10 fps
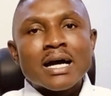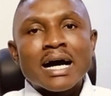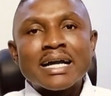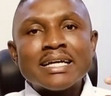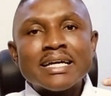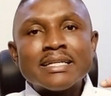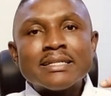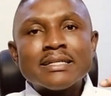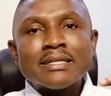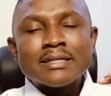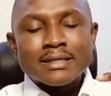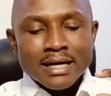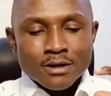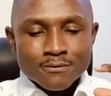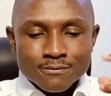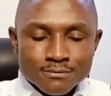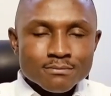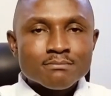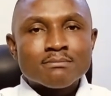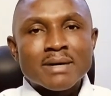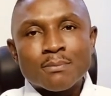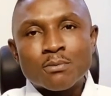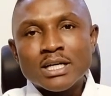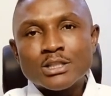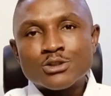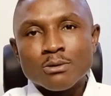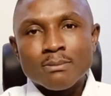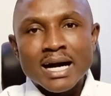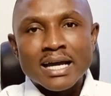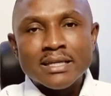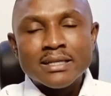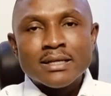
and then it kind of manipulates your mind,